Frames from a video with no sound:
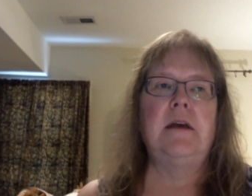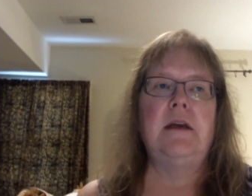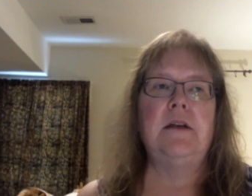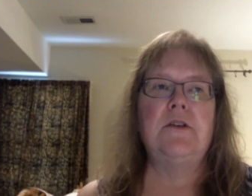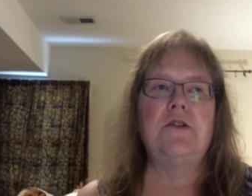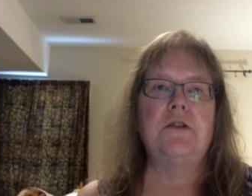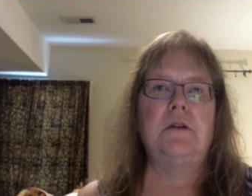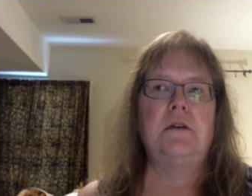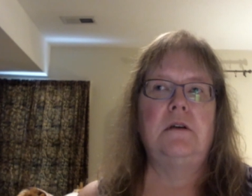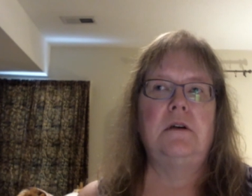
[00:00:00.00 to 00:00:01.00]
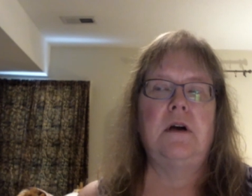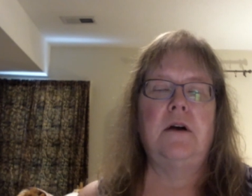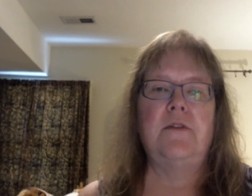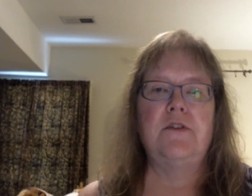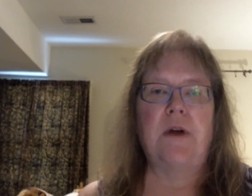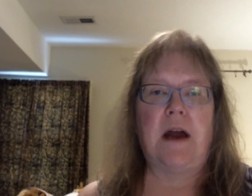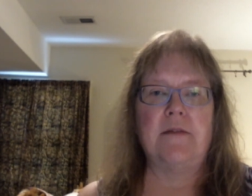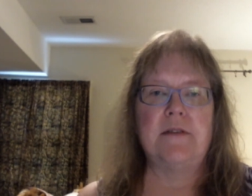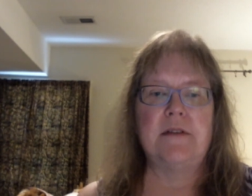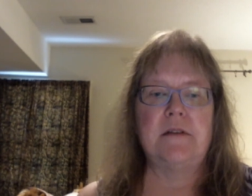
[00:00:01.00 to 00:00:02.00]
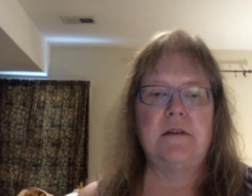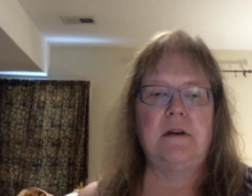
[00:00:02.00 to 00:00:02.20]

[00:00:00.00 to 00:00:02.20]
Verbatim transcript: each of the drafts,